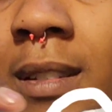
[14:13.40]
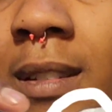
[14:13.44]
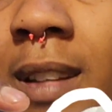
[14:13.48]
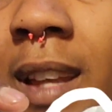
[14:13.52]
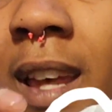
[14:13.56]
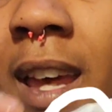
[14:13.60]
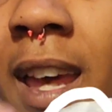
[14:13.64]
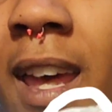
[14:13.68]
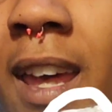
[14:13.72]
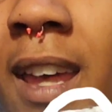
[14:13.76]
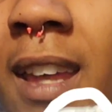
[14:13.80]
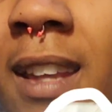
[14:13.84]

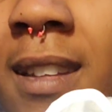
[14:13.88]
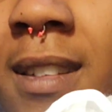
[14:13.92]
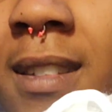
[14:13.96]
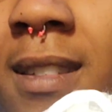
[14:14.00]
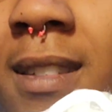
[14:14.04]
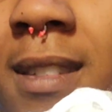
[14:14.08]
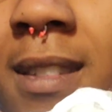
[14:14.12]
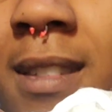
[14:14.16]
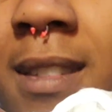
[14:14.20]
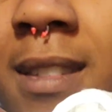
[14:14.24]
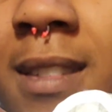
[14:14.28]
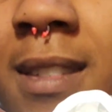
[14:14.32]

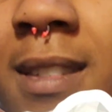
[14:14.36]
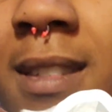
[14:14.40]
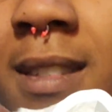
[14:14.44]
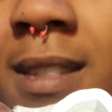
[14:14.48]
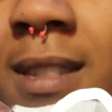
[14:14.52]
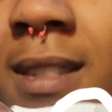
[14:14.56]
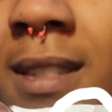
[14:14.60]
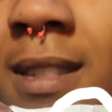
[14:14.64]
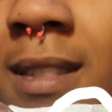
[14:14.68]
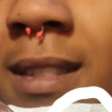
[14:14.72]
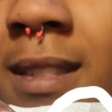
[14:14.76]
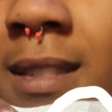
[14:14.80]

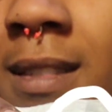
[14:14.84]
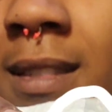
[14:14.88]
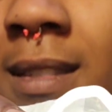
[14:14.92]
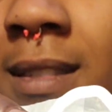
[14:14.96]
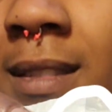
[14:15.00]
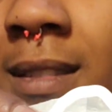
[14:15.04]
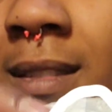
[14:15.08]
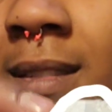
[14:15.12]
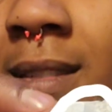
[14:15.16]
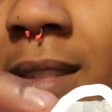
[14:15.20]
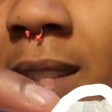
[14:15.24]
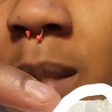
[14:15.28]
ends.
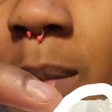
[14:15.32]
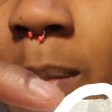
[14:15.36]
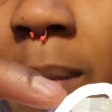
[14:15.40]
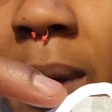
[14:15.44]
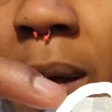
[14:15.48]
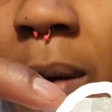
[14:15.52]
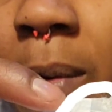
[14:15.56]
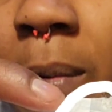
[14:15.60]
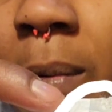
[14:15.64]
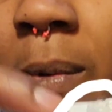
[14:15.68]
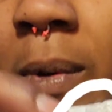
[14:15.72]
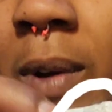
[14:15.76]
It's
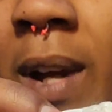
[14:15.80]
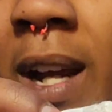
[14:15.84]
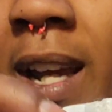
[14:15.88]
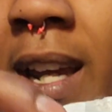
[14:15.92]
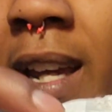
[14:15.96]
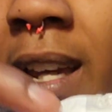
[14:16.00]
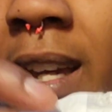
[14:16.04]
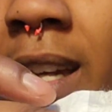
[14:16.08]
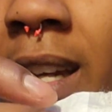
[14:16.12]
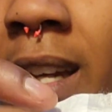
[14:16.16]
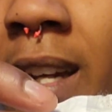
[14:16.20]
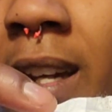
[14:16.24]
about right
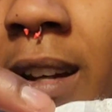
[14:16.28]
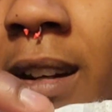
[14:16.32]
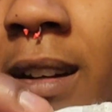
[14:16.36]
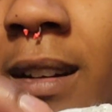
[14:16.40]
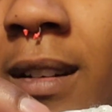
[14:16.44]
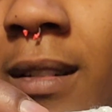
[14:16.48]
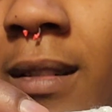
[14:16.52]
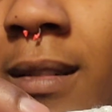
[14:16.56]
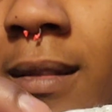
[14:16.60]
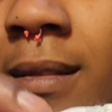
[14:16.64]
here.